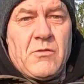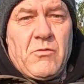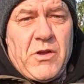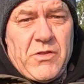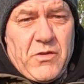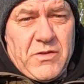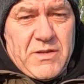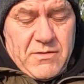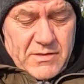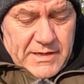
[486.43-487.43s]
Right, the
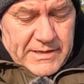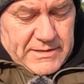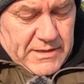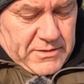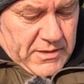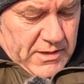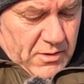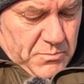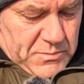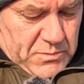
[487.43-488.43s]
idea of the lid is it
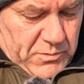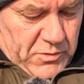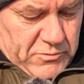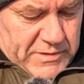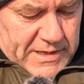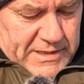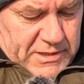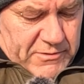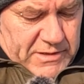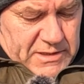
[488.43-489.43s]
opens to 180
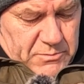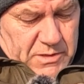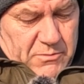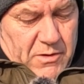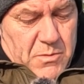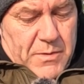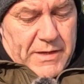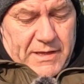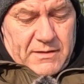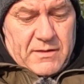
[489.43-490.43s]
degrees, so when you open
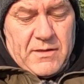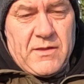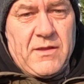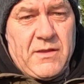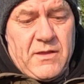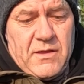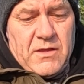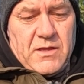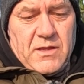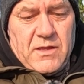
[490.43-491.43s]
it,
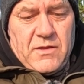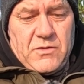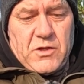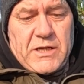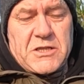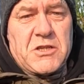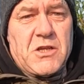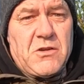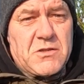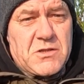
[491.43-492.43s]
you can actually
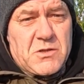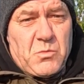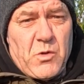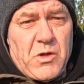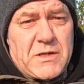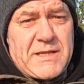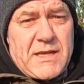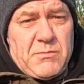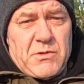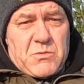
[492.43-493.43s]
use it as a work
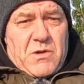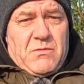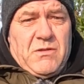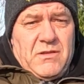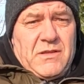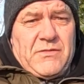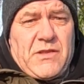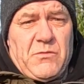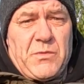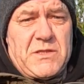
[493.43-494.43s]
table as well. Lift
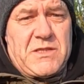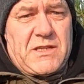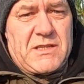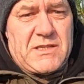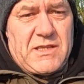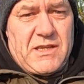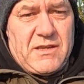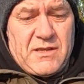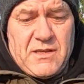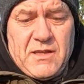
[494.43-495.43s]
up a bit so you can see it.
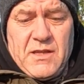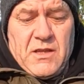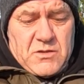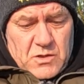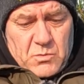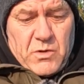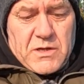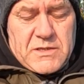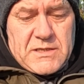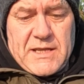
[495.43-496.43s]
So it
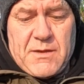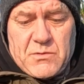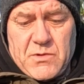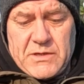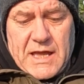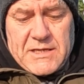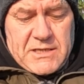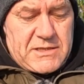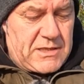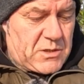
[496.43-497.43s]
works as a table, and it
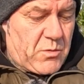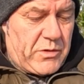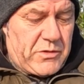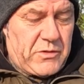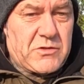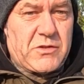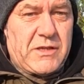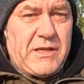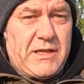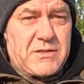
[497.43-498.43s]
actually sits quite nice on your
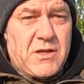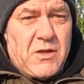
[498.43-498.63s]
knees.